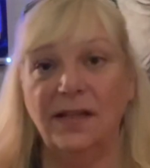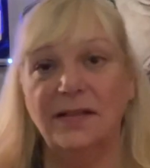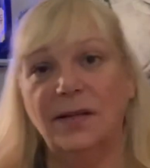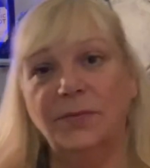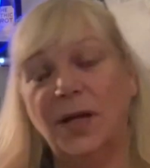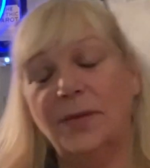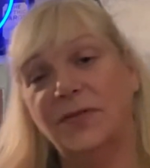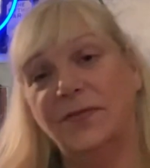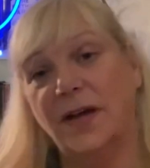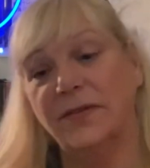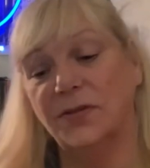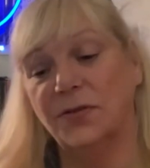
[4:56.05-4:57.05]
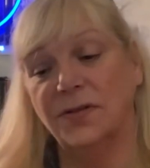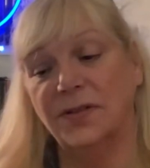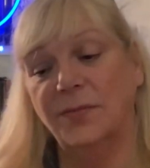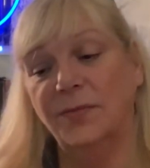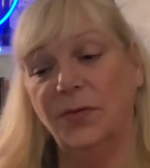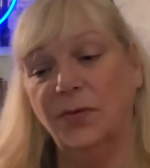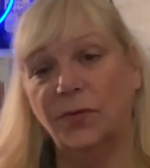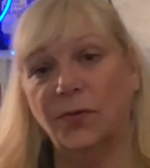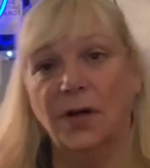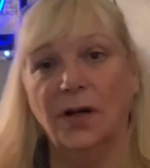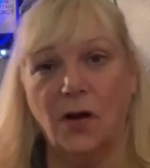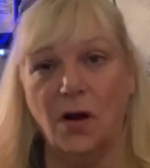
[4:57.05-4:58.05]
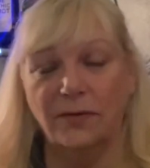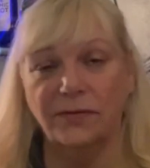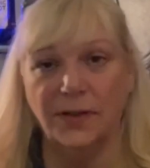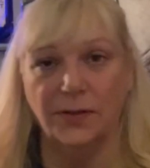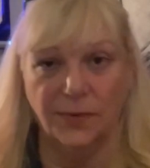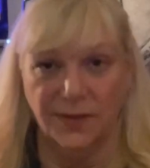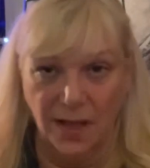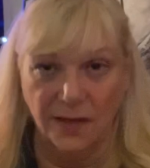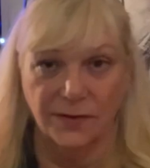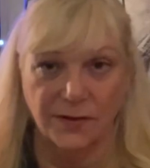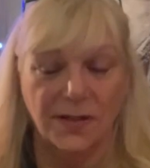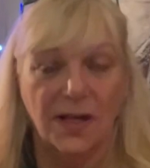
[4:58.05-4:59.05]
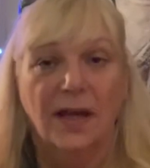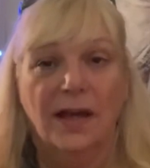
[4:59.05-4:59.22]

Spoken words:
And sometimes the Five of Swords can be when we're in conflict with others,